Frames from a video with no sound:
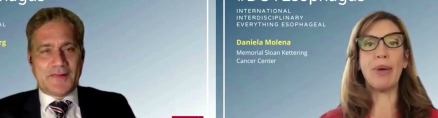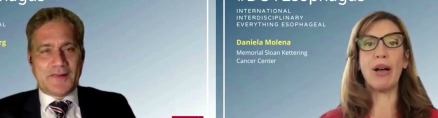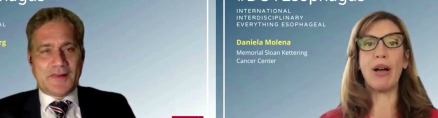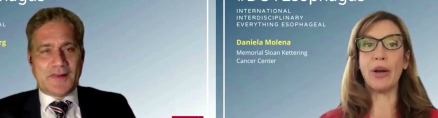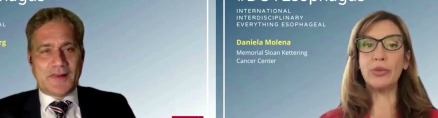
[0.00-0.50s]
Speaker 1: about
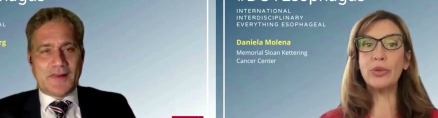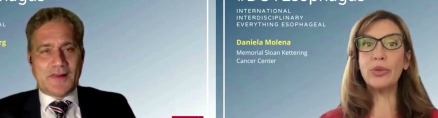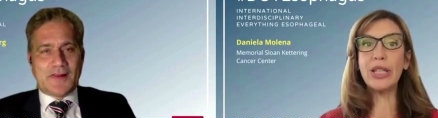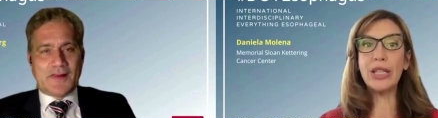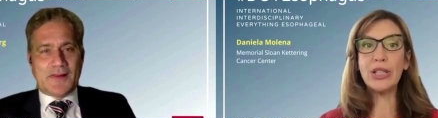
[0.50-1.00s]
how to
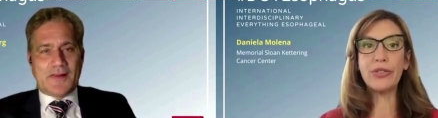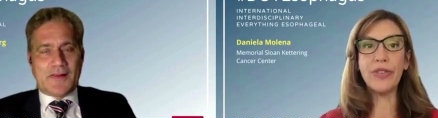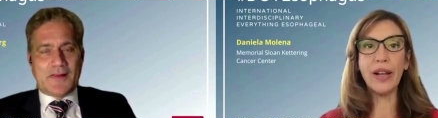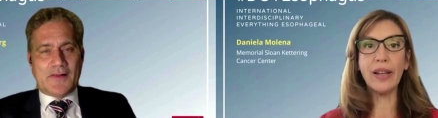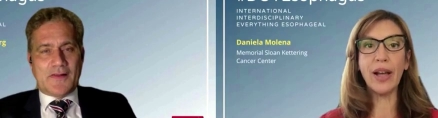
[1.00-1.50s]
teach
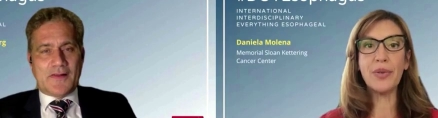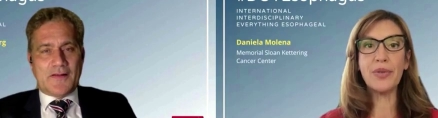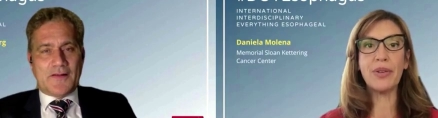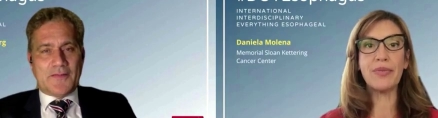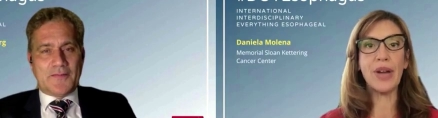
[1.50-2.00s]
fellows
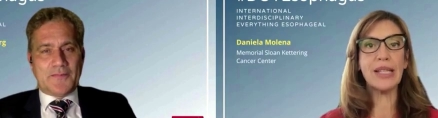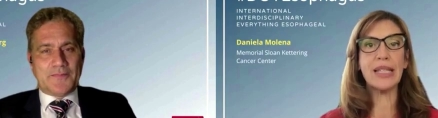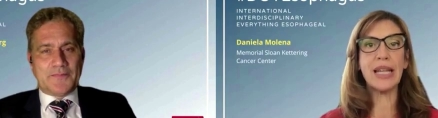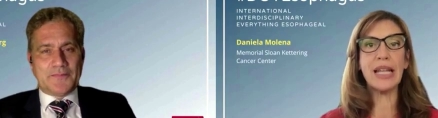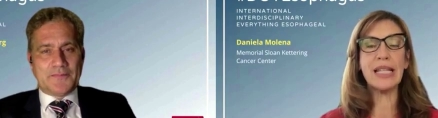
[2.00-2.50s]
and
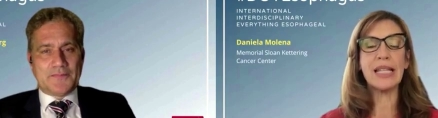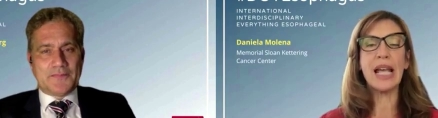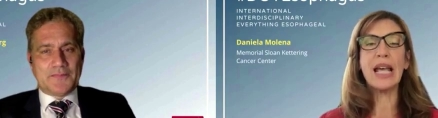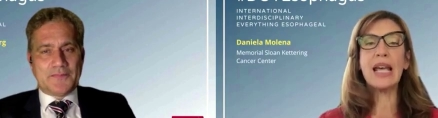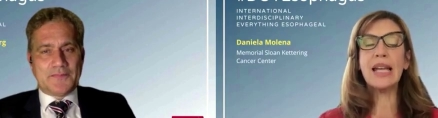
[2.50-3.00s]
residents
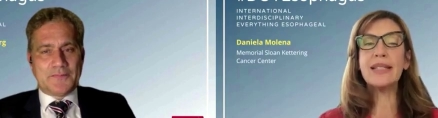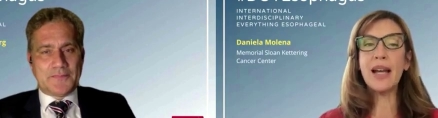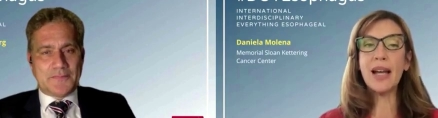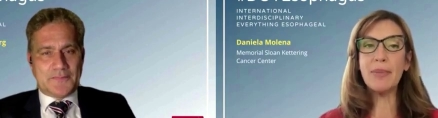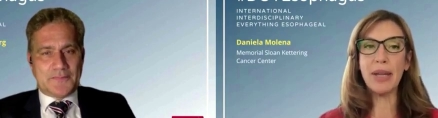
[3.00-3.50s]
and
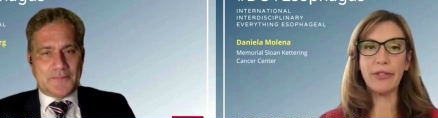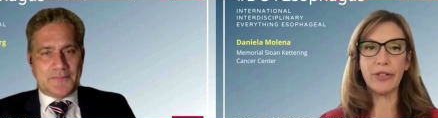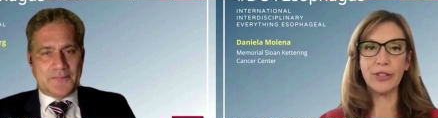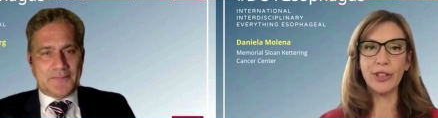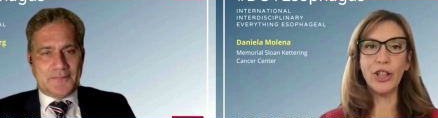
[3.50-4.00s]
timing
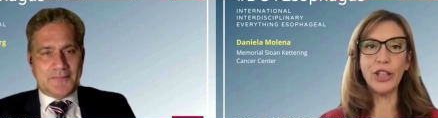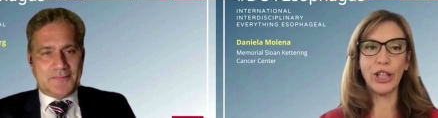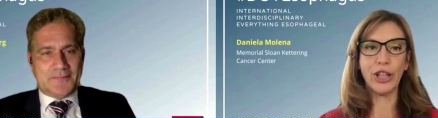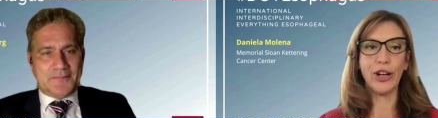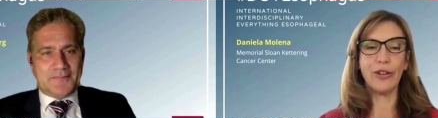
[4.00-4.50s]
for learning
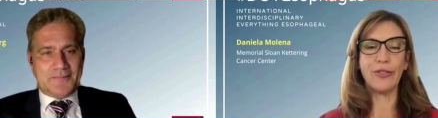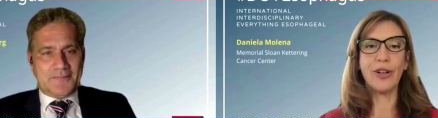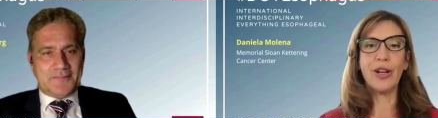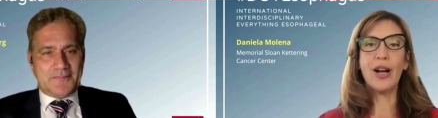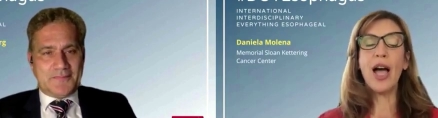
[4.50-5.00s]
curve.
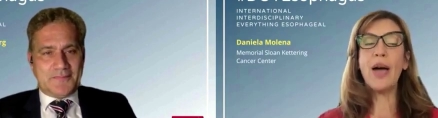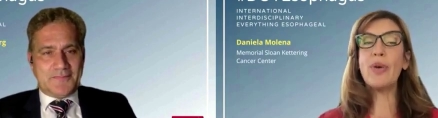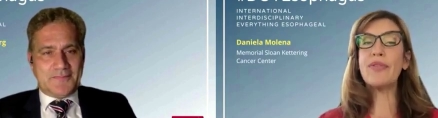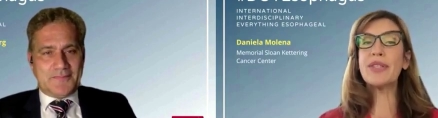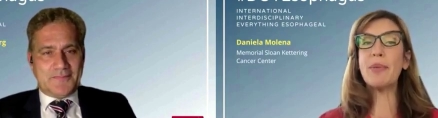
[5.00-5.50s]
And we
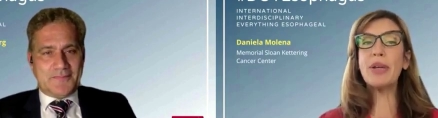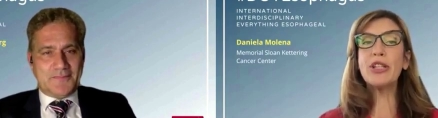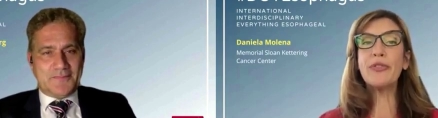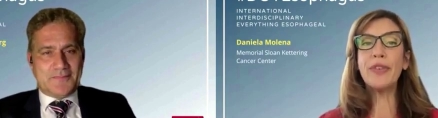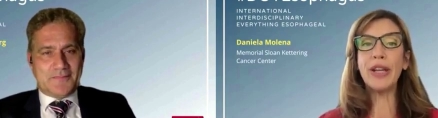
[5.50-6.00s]
have some
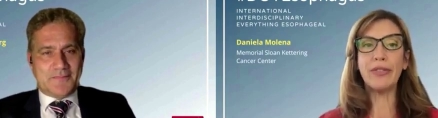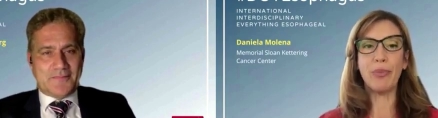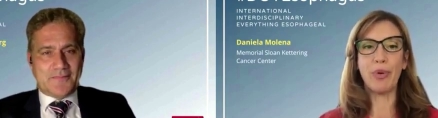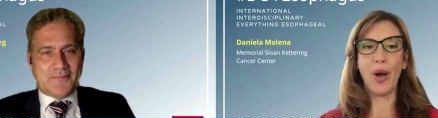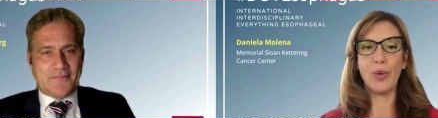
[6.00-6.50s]
innovative
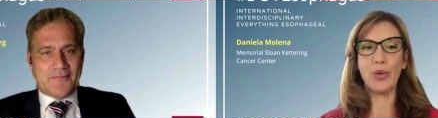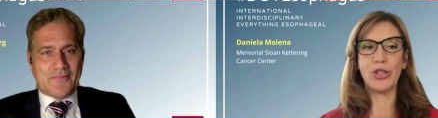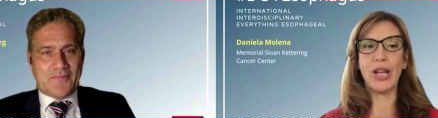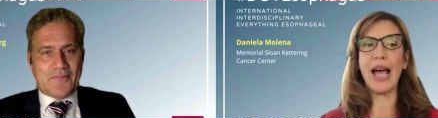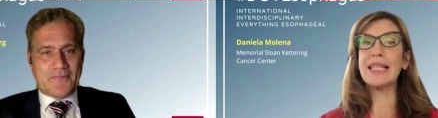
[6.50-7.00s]

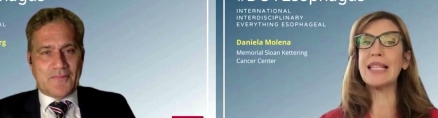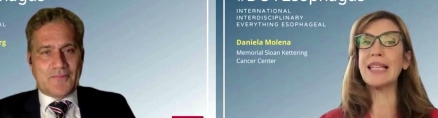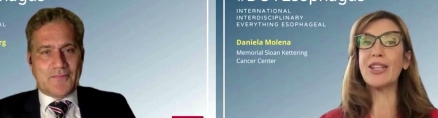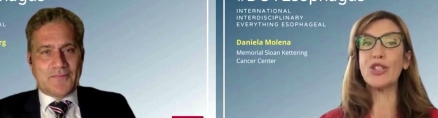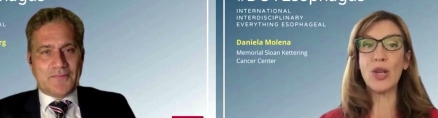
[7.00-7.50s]
approach as in
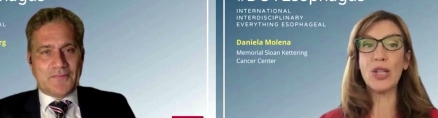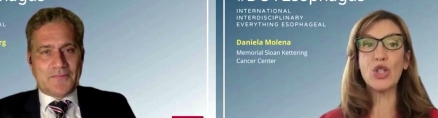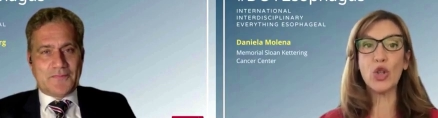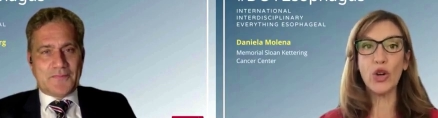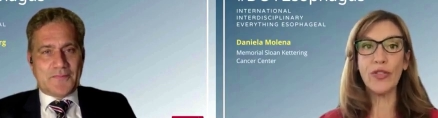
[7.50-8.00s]
the
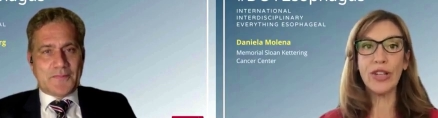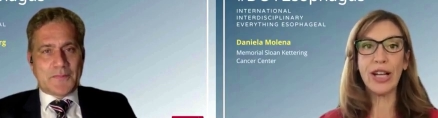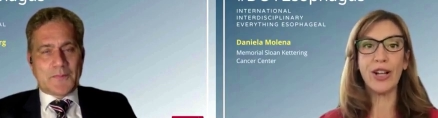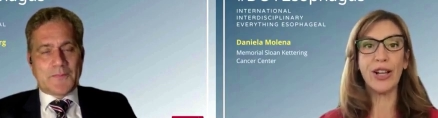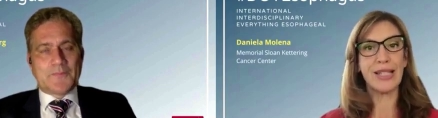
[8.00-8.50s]

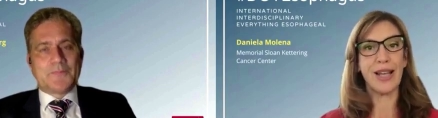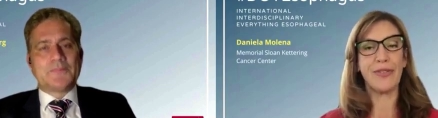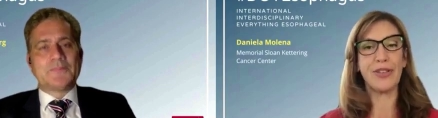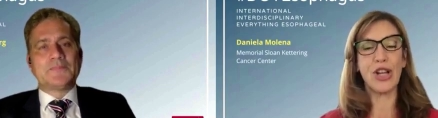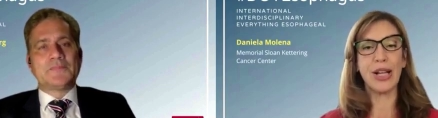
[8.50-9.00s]
transcervical
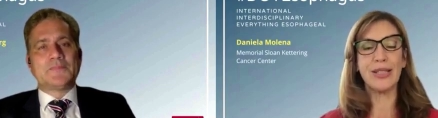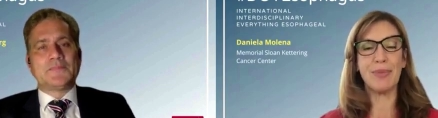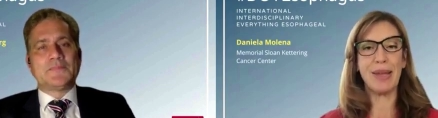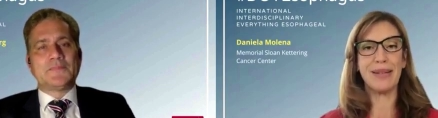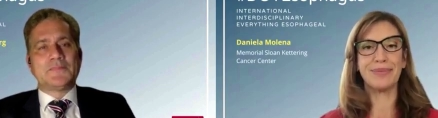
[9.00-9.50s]

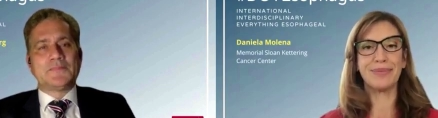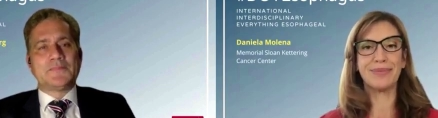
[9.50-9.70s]
esophagectomy.